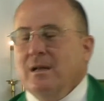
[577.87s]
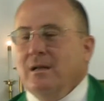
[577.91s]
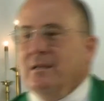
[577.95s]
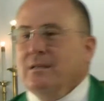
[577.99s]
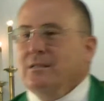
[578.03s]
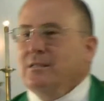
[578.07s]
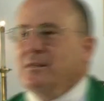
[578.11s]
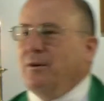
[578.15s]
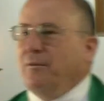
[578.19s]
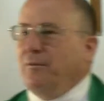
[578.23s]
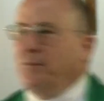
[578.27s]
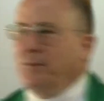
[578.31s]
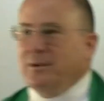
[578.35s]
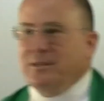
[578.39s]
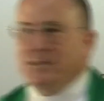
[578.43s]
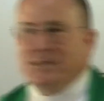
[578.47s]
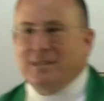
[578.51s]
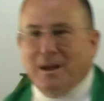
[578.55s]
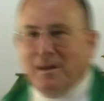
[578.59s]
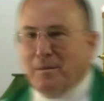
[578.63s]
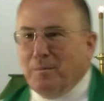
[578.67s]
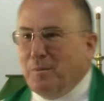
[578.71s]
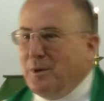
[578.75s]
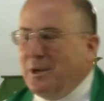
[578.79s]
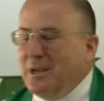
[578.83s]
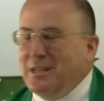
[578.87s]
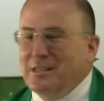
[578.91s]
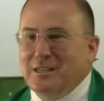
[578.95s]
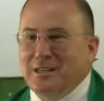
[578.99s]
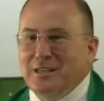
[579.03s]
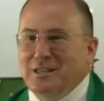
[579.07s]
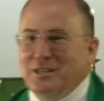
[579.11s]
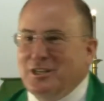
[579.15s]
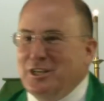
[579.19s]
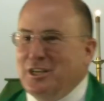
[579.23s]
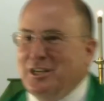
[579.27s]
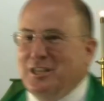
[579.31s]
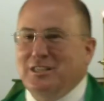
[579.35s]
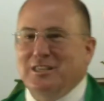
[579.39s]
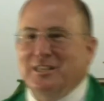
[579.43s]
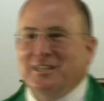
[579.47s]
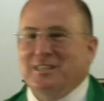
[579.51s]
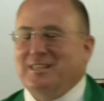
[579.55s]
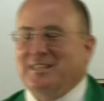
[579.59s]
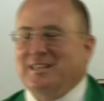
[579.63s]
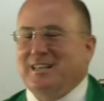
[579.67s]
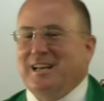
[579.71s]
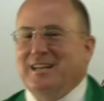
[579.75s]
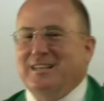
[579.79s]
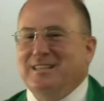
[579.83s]
So for some reason,
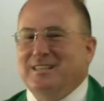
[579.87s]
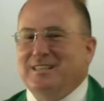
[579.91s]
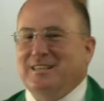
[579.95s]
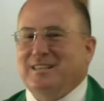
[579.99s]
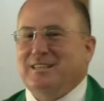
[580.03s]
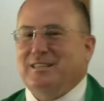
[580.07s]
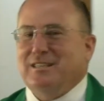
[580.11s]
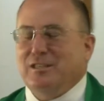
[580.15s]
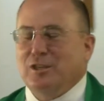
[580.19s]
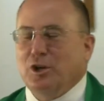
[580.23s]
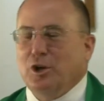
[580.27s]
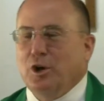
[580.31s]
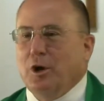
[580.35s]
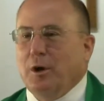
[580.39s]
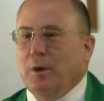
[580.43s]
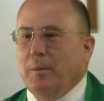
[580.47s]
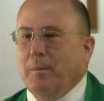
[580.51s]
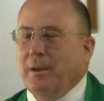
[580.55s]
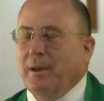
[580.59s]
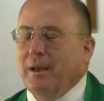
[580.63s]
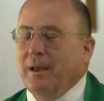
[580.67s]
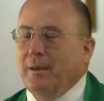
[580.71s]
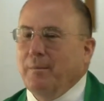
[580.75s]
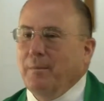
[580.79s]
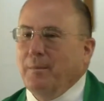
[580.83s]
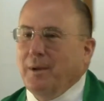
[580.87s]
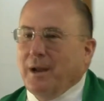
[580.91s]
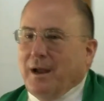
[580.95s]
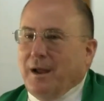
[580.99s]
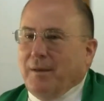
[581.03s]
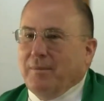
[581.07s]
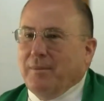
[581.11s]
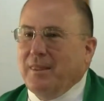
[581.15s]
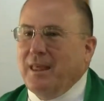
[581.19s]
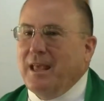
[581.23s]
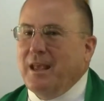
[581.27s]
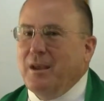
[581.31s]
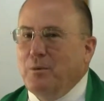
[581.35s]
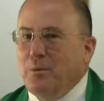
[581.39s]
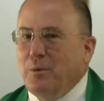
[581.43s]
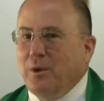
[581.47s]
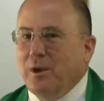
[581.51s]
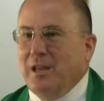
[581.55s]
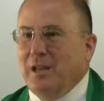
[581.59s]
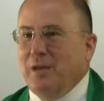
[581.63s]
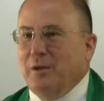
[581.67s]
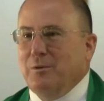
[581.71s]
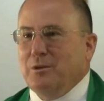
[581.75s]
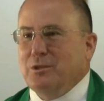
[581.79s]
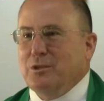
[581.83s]
Jesus says this to them, but I think
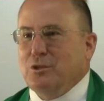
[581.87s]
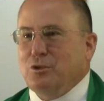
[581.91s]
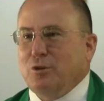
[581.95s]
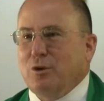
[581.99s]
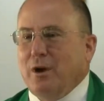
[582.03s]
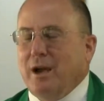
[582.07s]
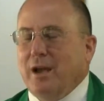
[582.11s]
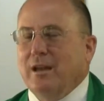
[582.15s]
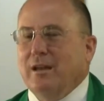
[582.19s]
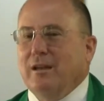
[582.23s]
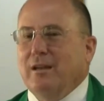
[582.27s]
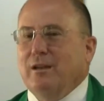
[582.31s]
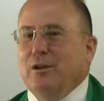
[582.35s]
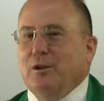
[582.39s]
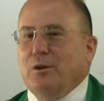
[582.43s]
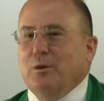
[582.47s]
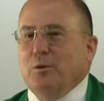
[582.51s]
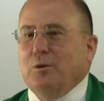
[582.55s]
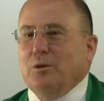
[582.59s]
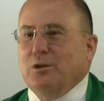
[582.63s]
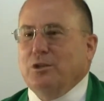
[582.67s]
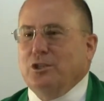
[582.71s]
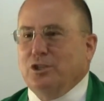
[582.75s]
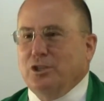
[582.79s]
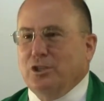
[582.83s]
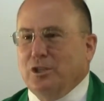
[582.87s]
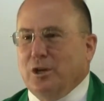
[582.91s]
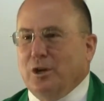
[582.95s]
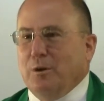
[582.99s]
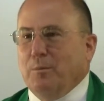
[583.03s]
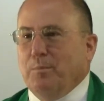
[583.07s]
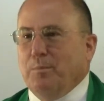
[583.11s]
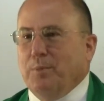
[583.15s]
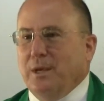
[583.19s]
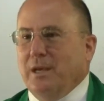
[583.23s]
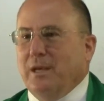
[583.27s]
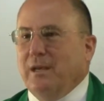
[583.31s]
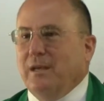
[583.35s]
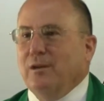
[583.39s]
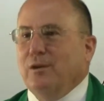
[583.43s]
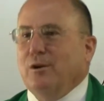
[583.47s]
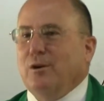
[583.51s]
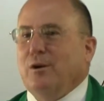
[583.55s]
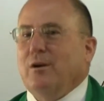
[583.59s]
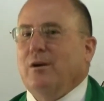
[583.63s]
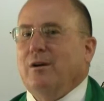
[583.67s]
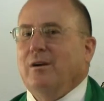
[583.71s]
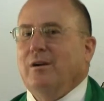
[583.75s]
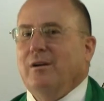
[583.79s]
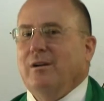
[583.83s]
what he was trying to do was show
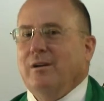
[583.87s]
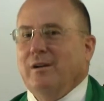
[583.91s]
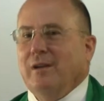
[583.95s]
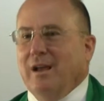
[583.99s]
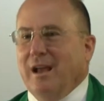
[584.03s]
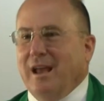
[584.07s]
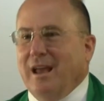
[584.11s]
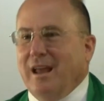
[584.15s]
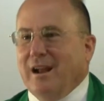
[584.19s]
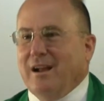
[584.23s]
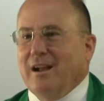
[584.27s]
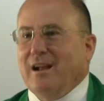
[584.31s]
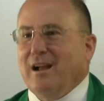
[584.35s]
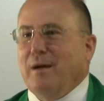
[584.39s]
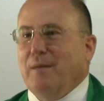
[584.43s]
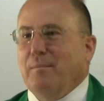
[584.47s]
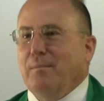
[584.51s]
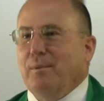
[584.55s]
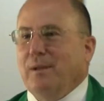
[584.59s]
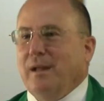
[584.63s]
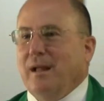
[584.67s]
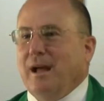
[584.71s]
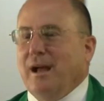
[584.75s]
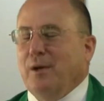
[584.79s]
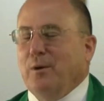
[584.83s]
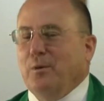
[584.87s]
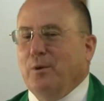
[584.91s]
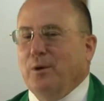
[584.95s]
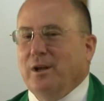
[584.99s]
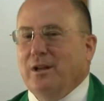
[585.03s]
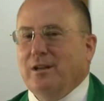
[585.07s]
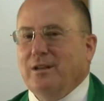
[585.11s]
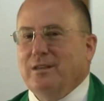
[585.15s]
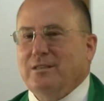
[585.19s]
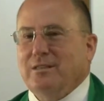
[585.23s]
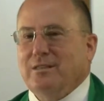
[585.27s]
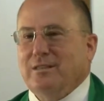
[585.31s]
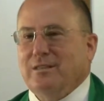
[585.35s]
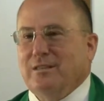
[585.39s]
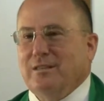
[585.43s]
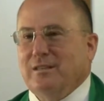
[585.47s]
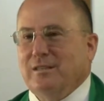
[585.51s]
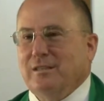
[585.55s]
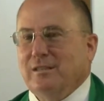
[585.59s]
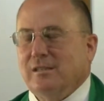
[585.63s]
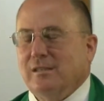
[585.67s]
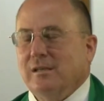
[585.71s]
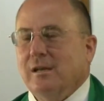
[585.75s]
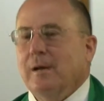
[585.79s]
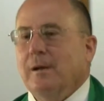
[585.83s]
Peter and a couple
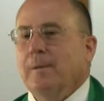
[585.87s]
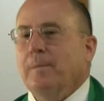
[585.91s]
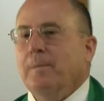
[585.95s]
eyewitnesses,